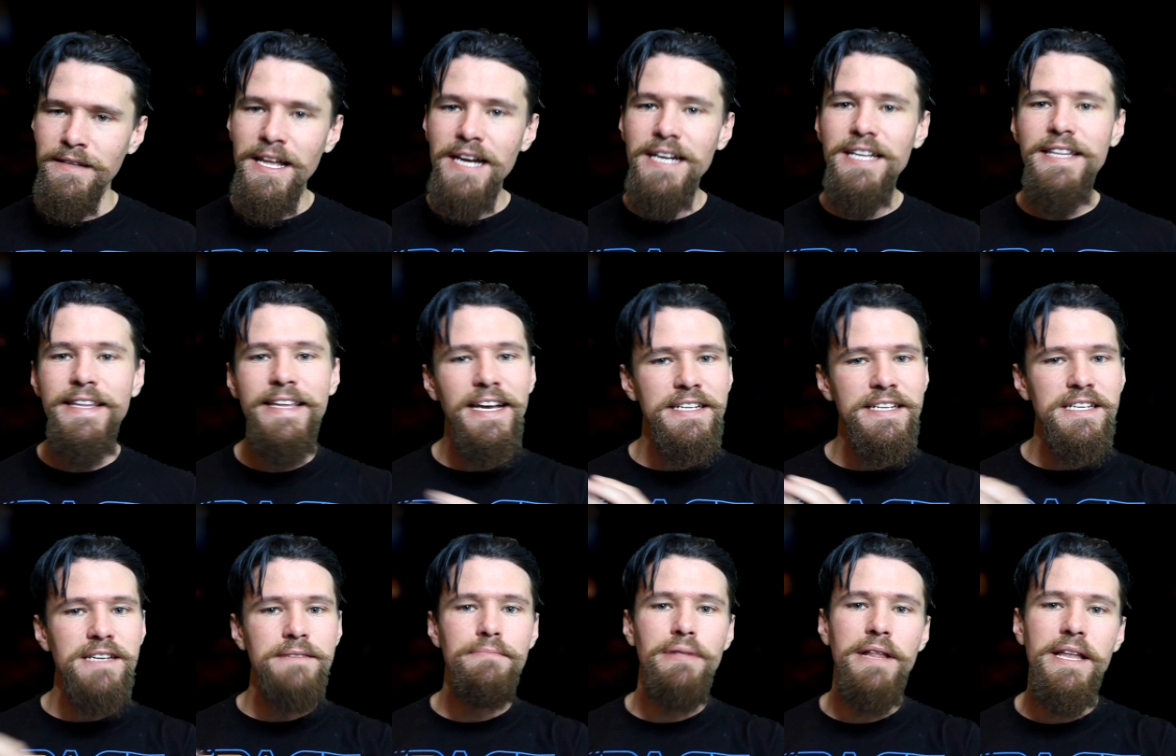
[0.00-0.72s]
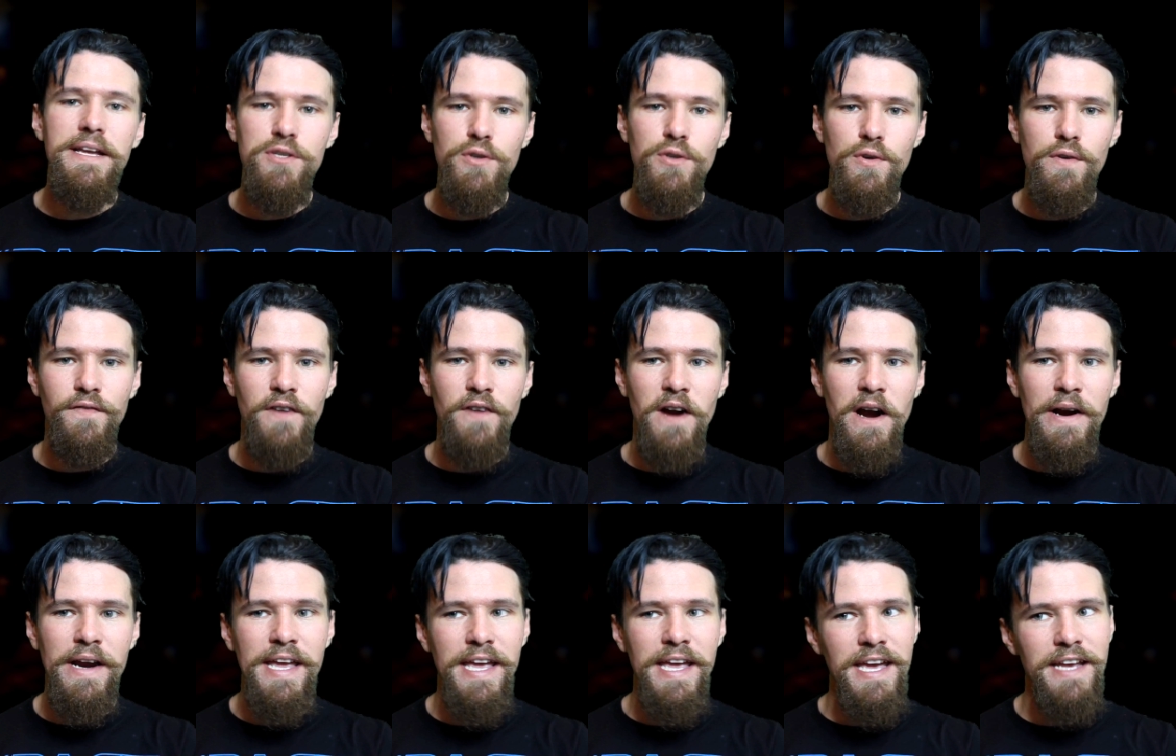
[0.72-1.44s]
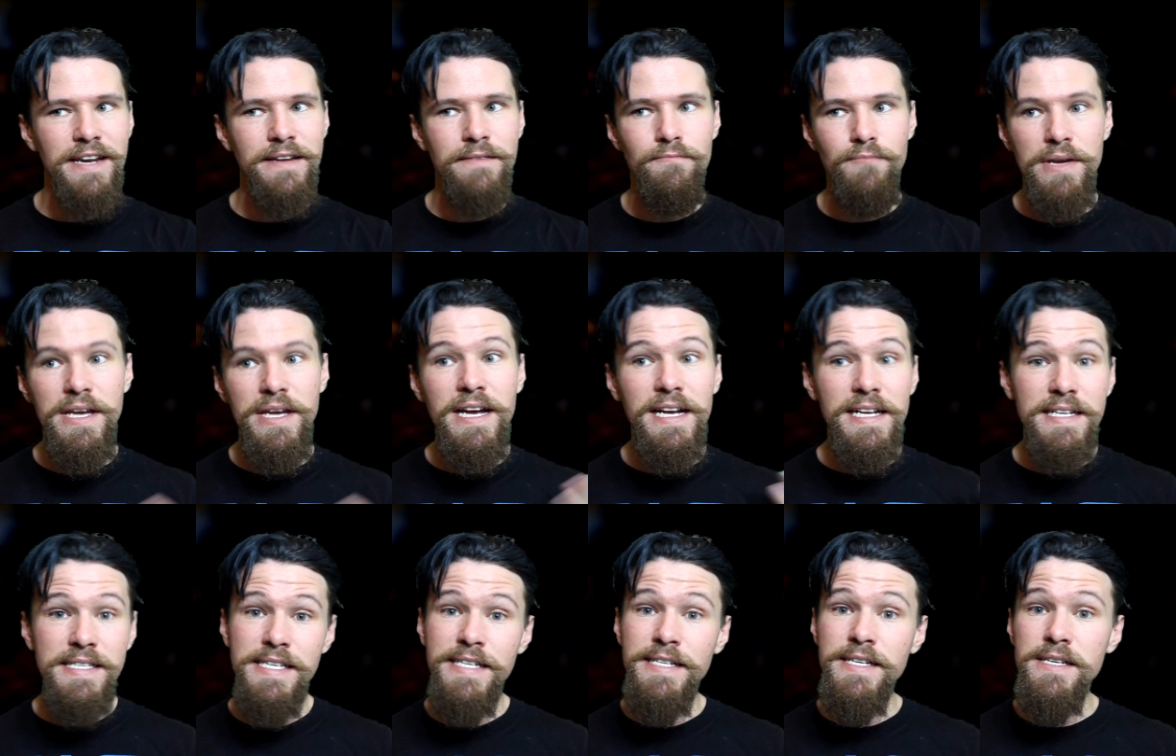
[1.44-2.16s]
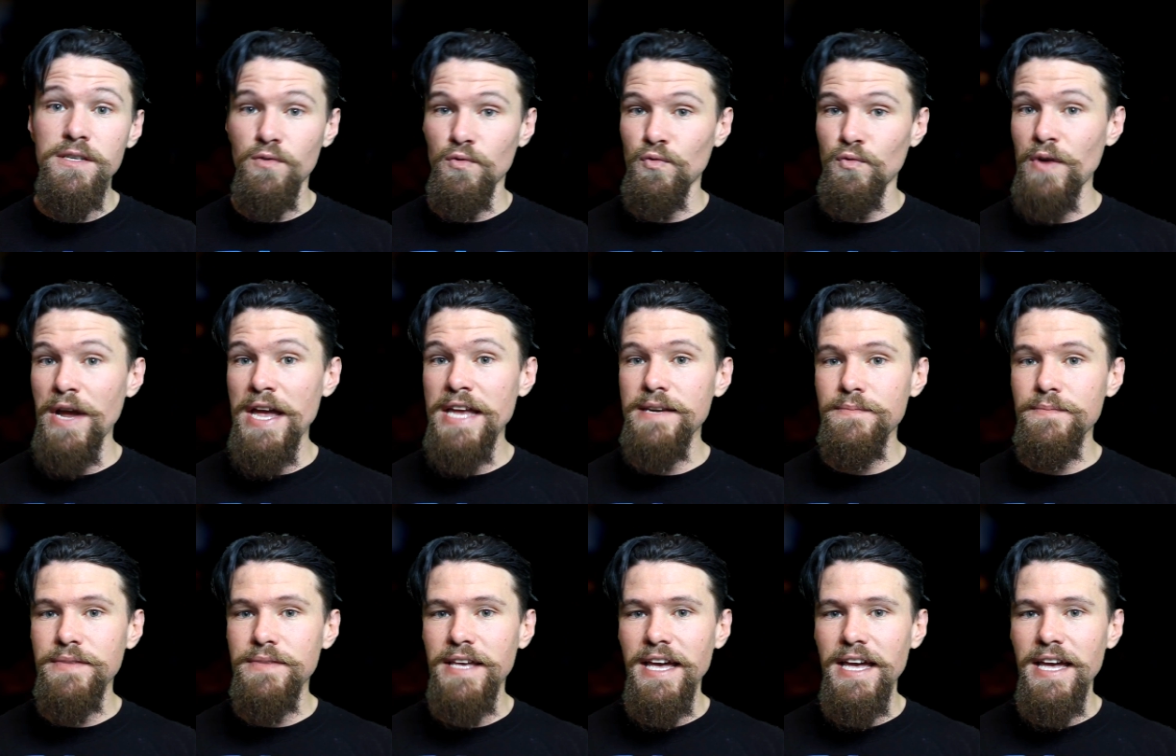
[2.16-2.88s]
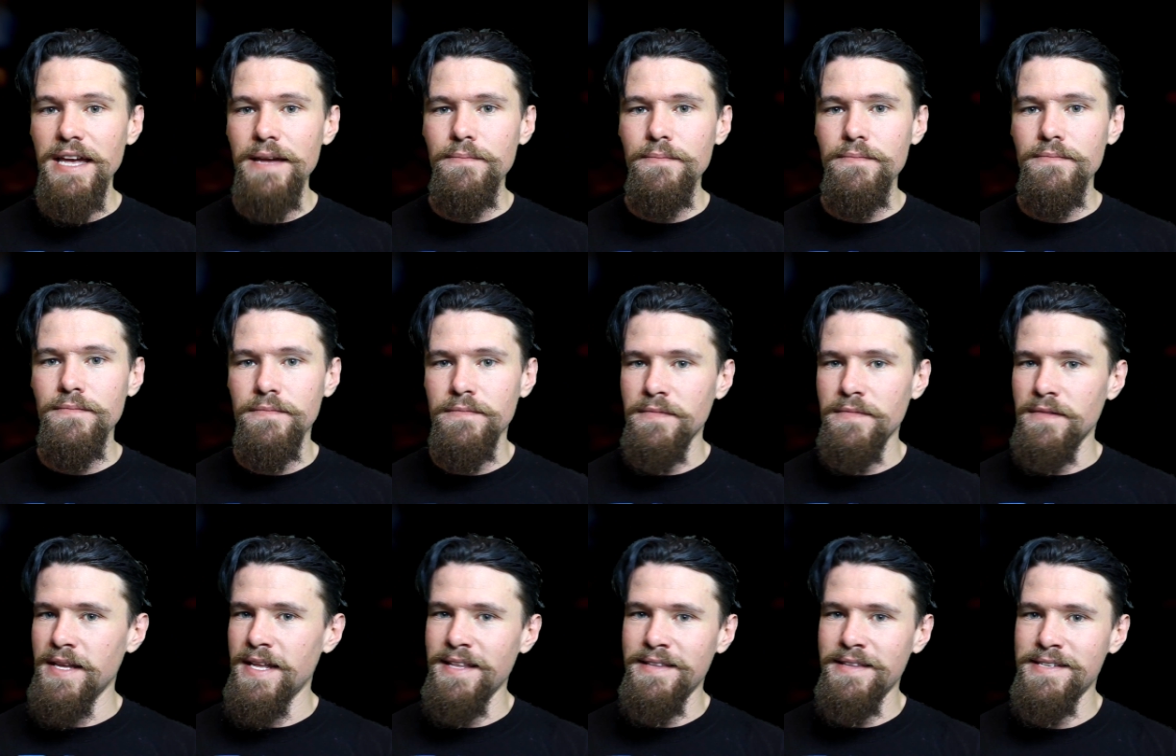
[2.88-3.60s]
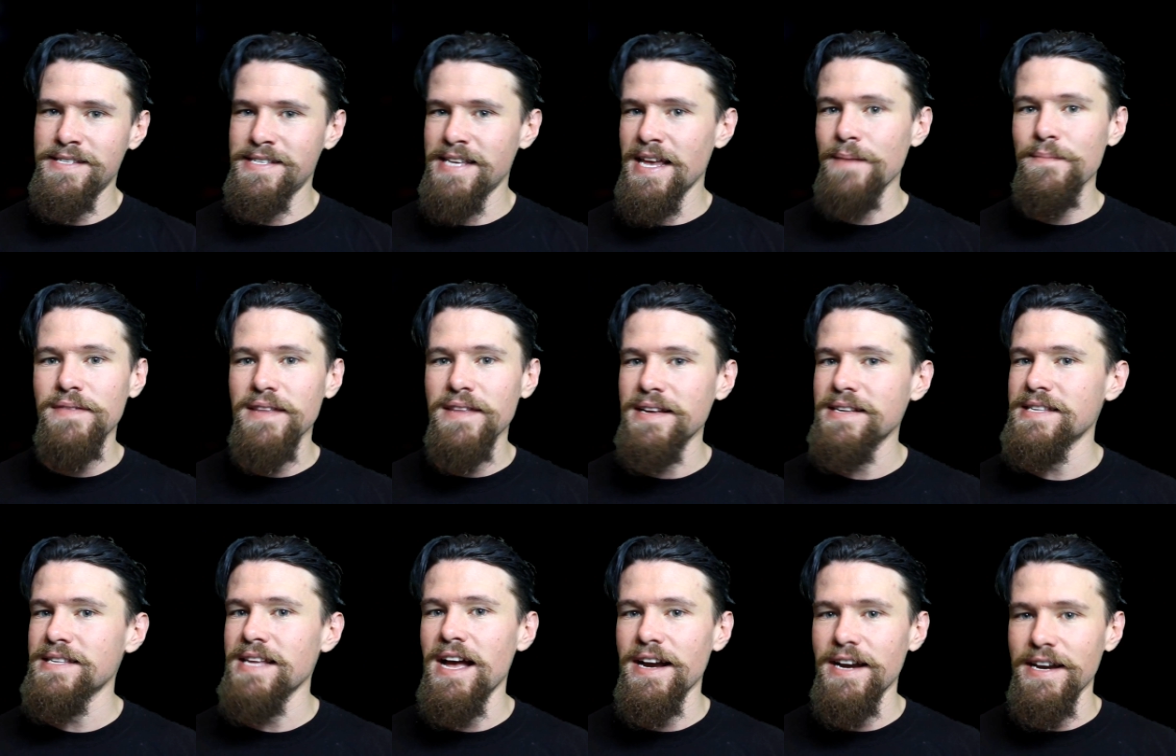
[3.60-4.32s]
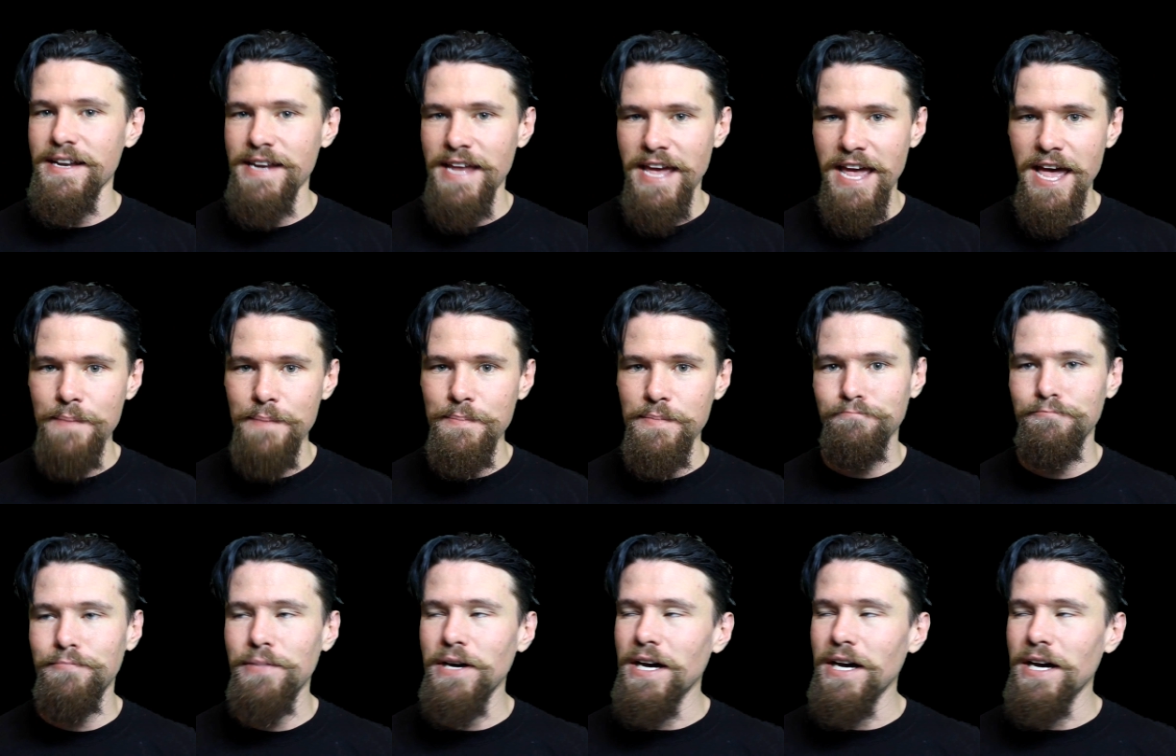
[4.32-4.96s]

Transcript: Luckily, I didn't play too far ahead, and because it is a random game, the same things aren't going to happen.